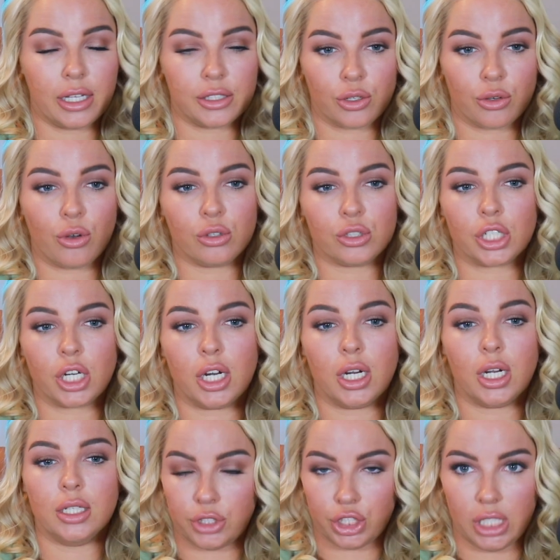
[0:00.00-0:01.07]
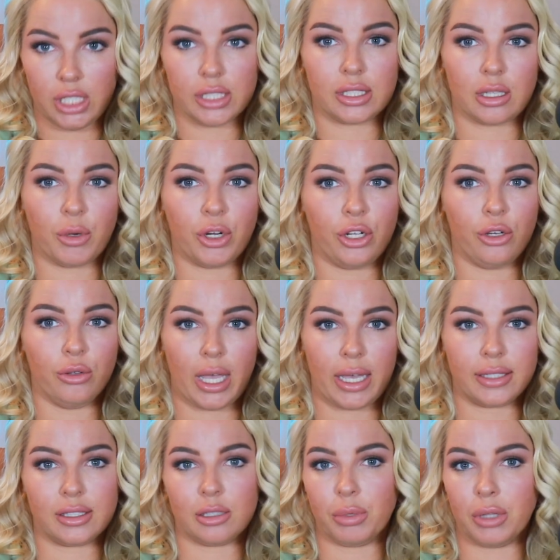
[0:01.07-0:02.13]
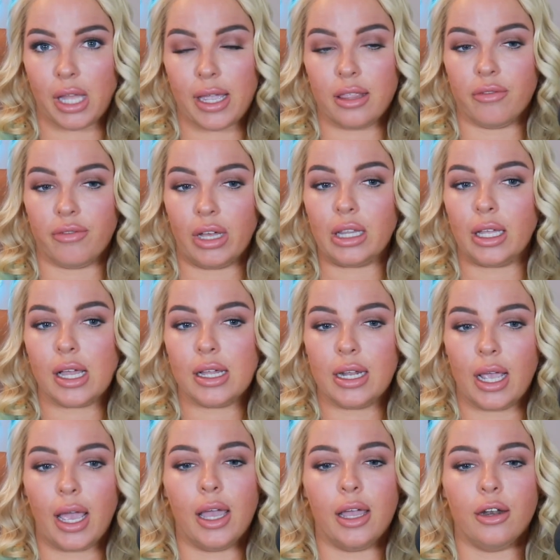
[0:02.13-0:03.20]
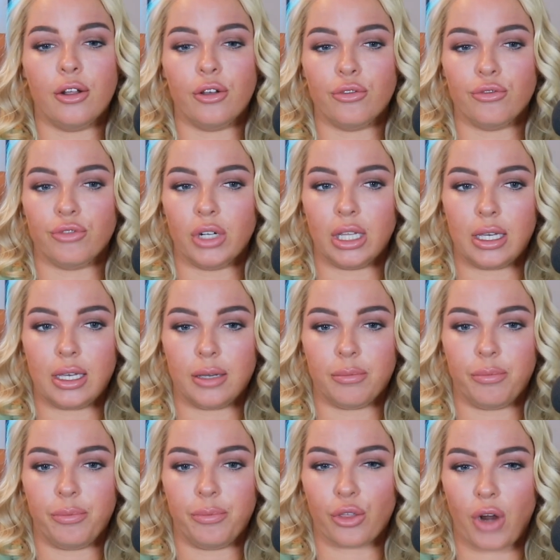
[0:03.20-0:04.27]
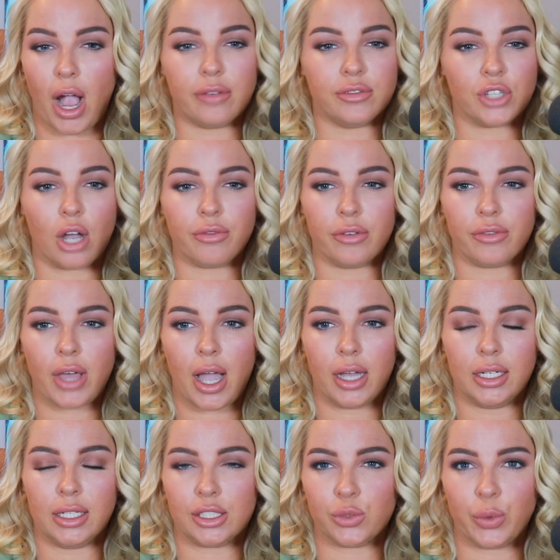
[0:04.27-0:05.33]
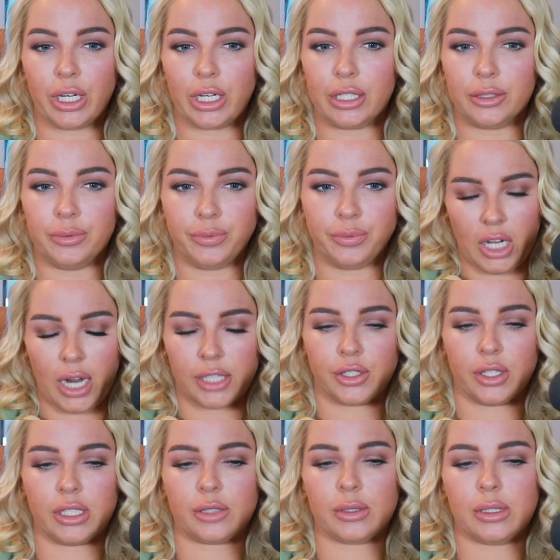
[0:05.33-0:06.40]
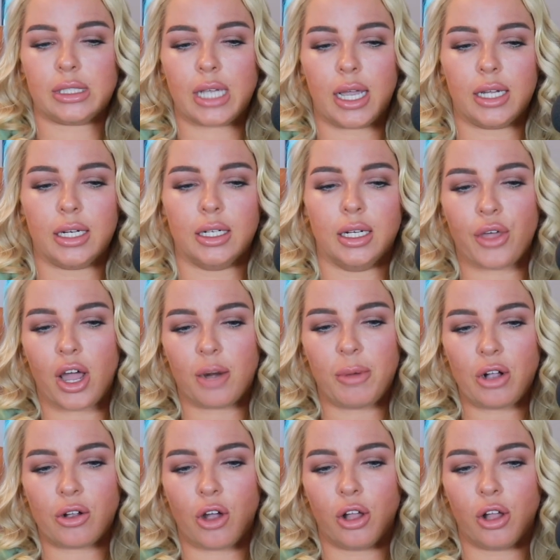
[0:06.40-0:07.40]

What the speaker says: cancel culture. She is someone who likes to play the villain and really thrives off of that. It's weird. All right, so this one said, thought about